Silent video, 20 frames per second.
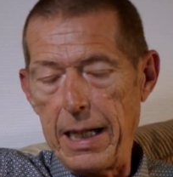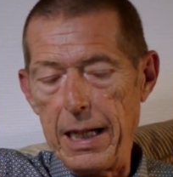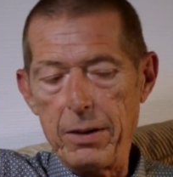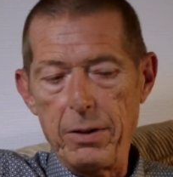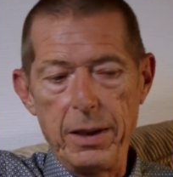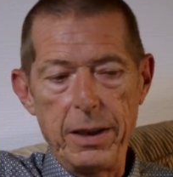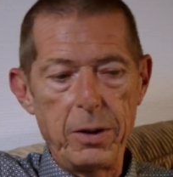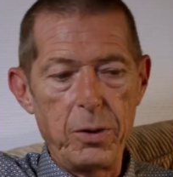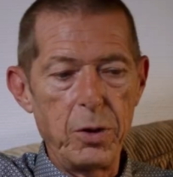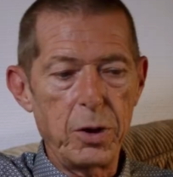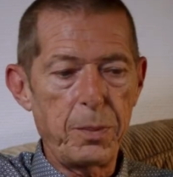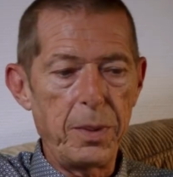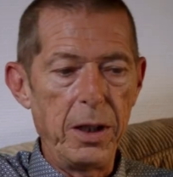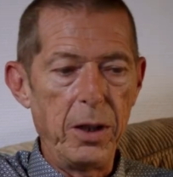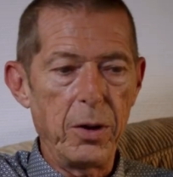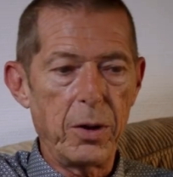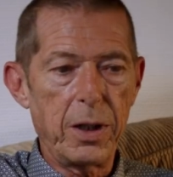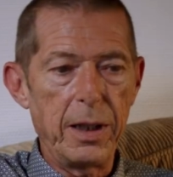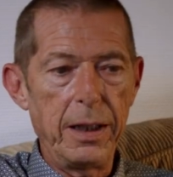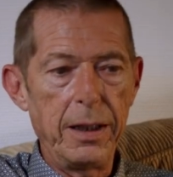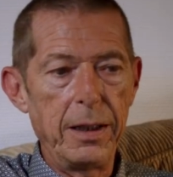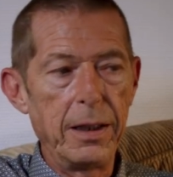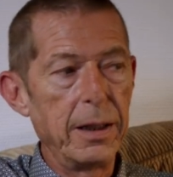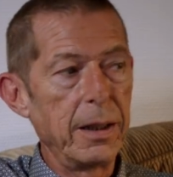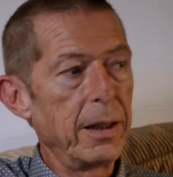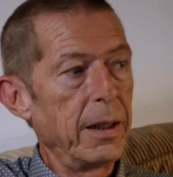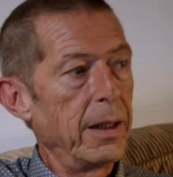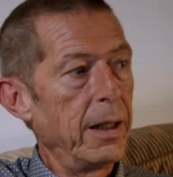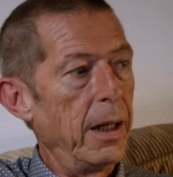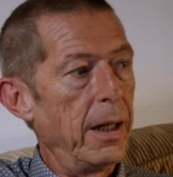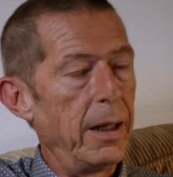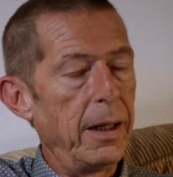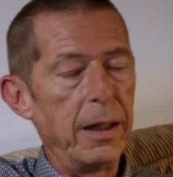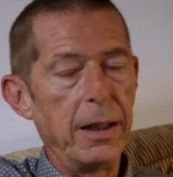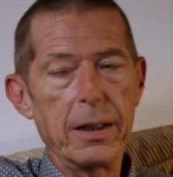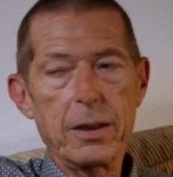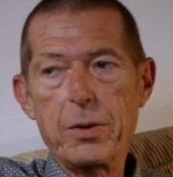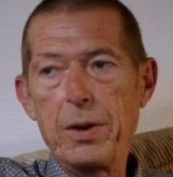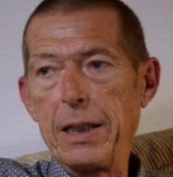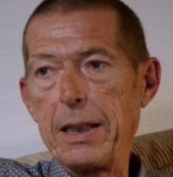Harrit, who's been looking
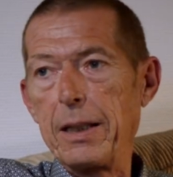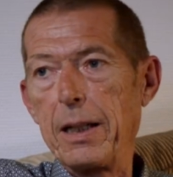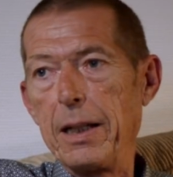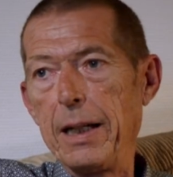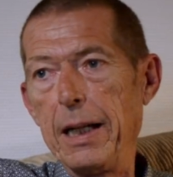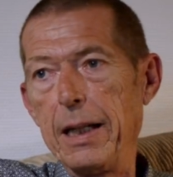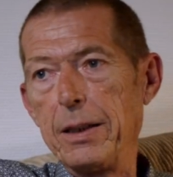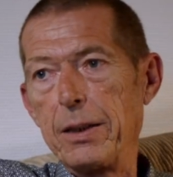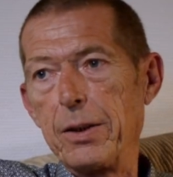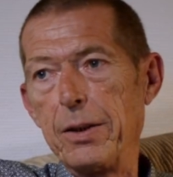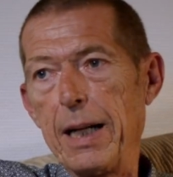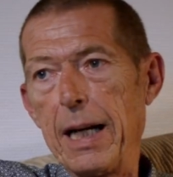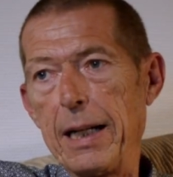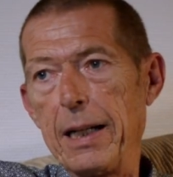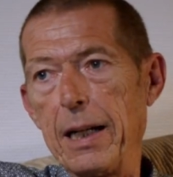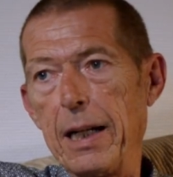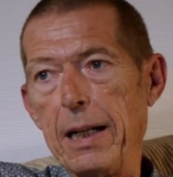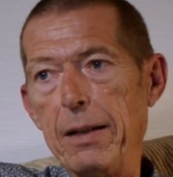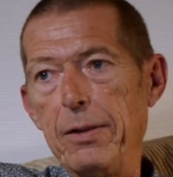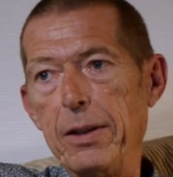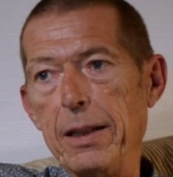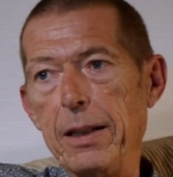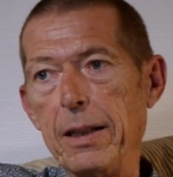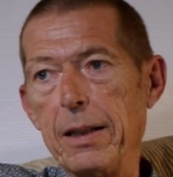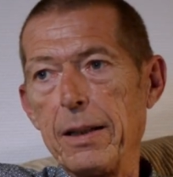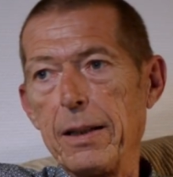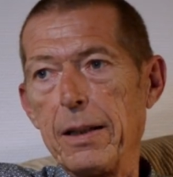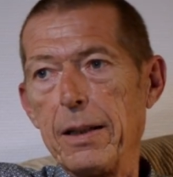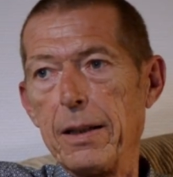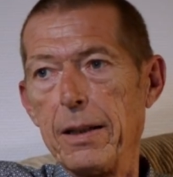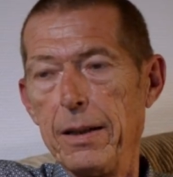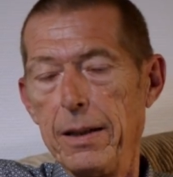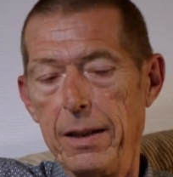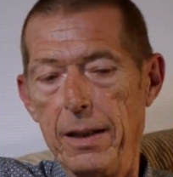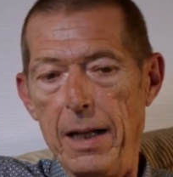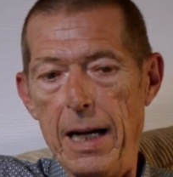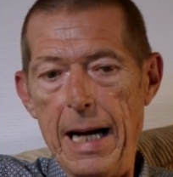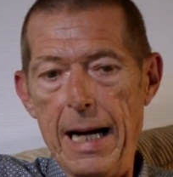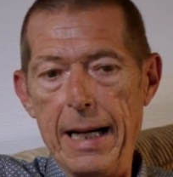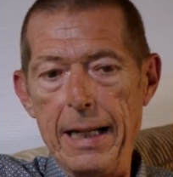critically into 9/11,
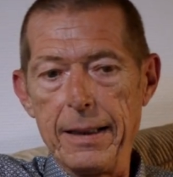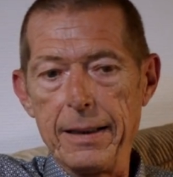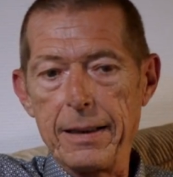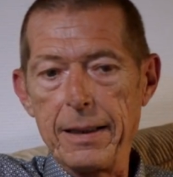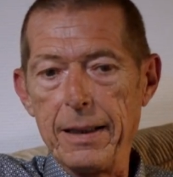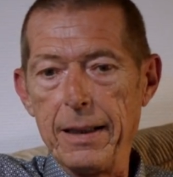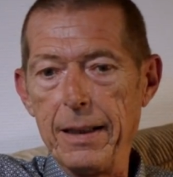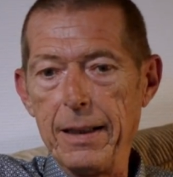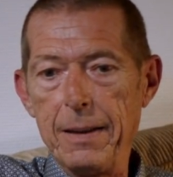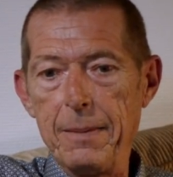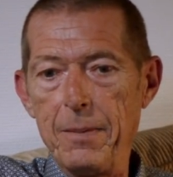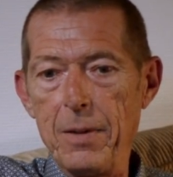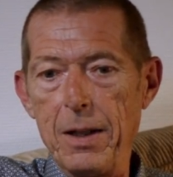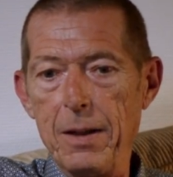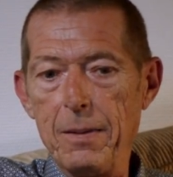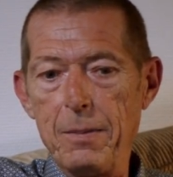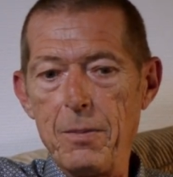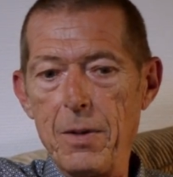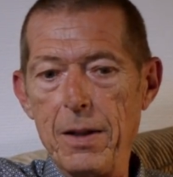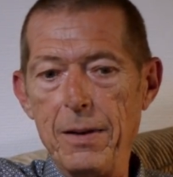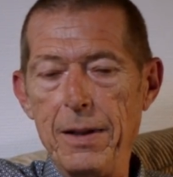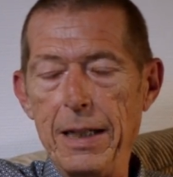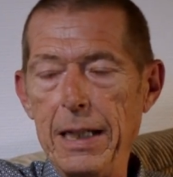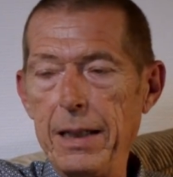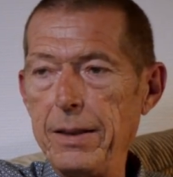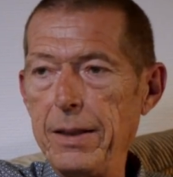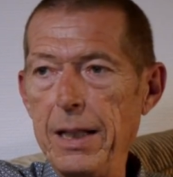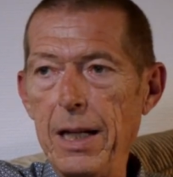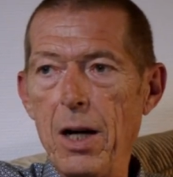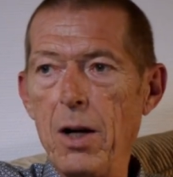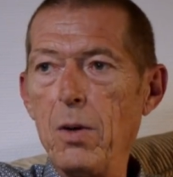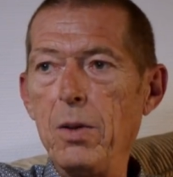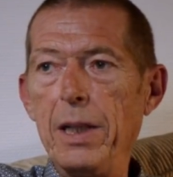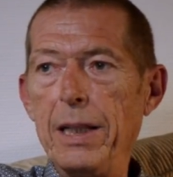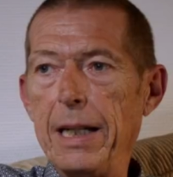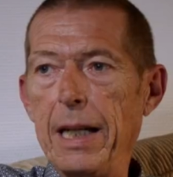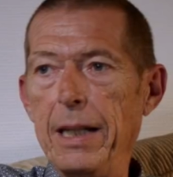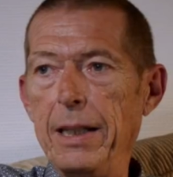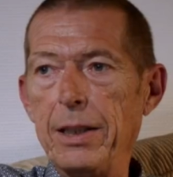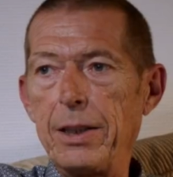and he's the only
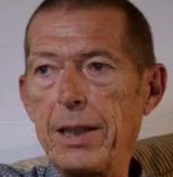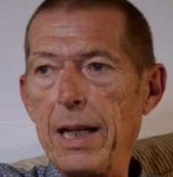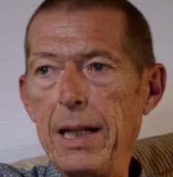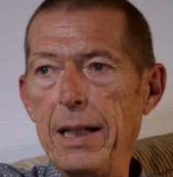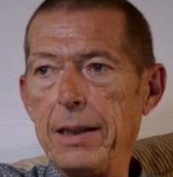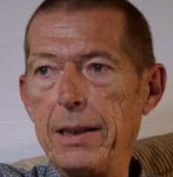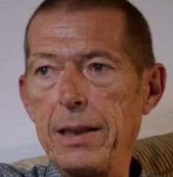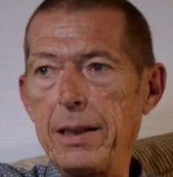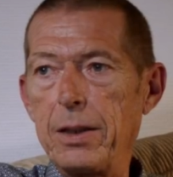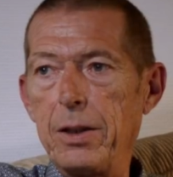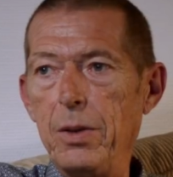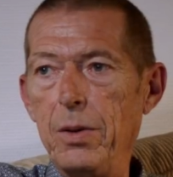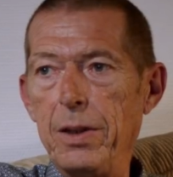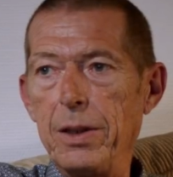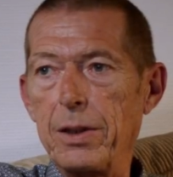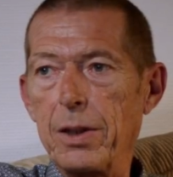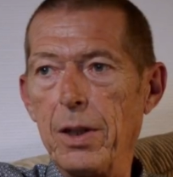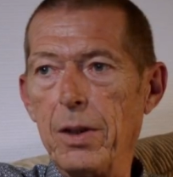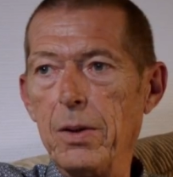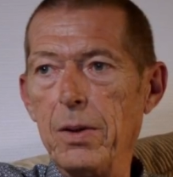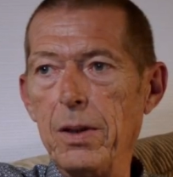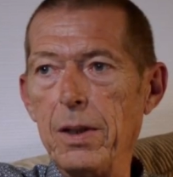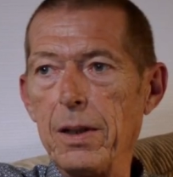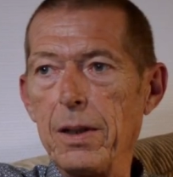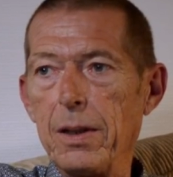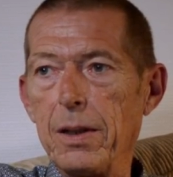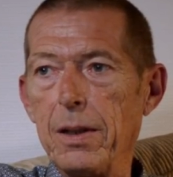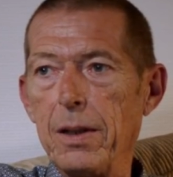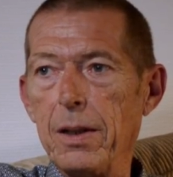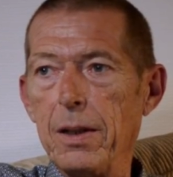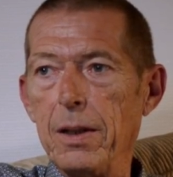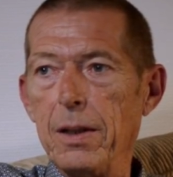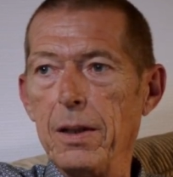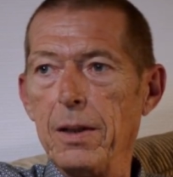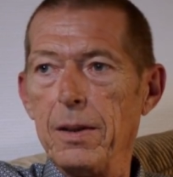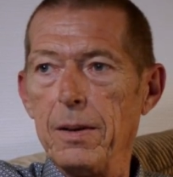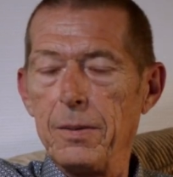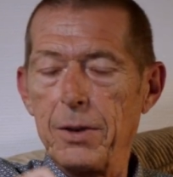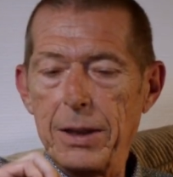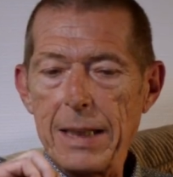Danish scientist doing so.
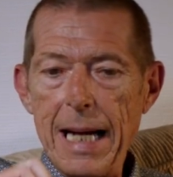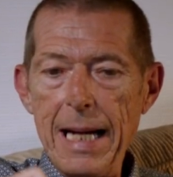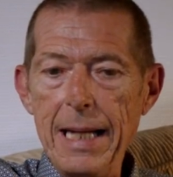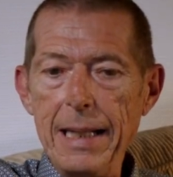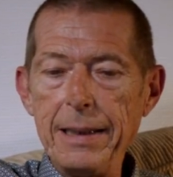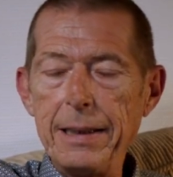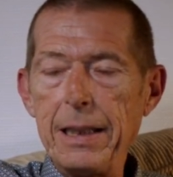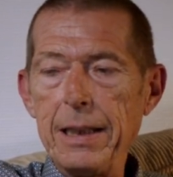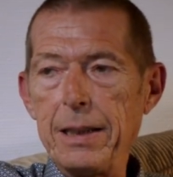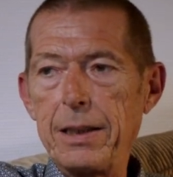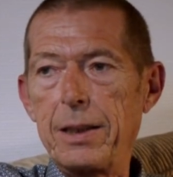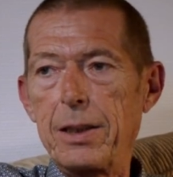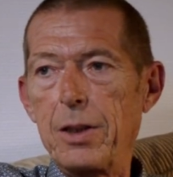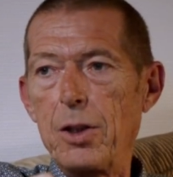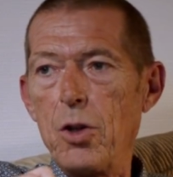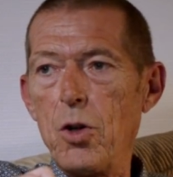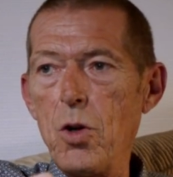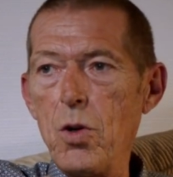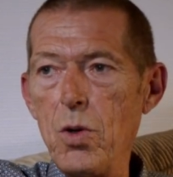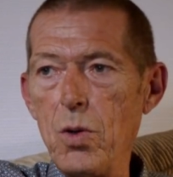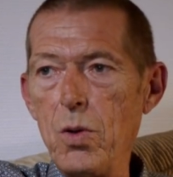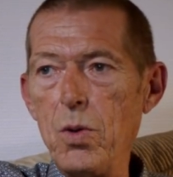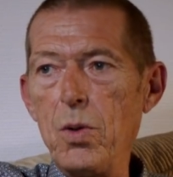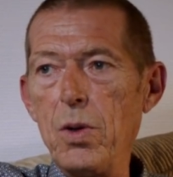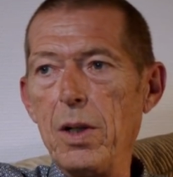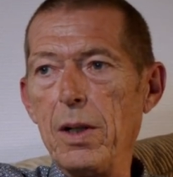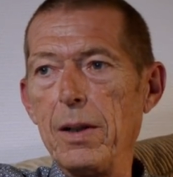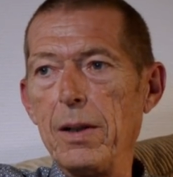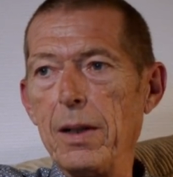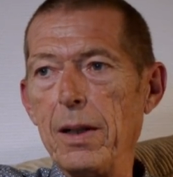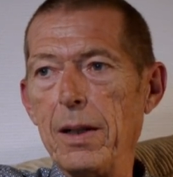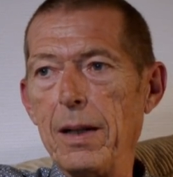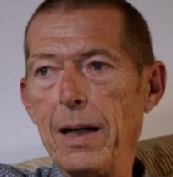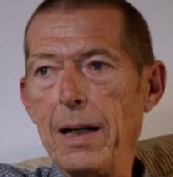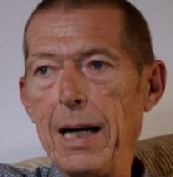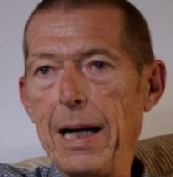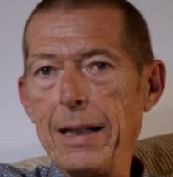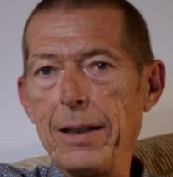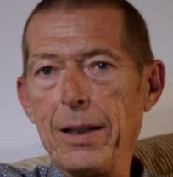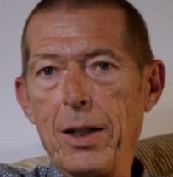Scientists who
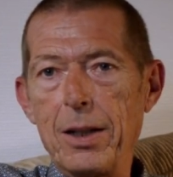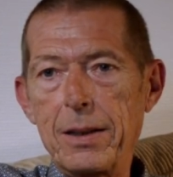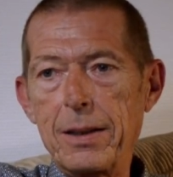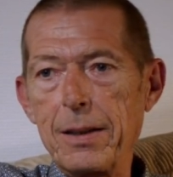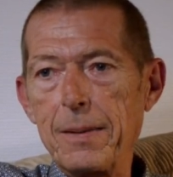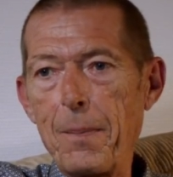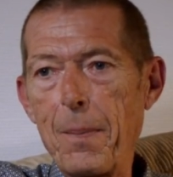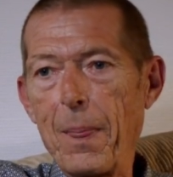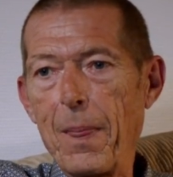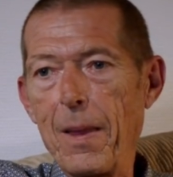are not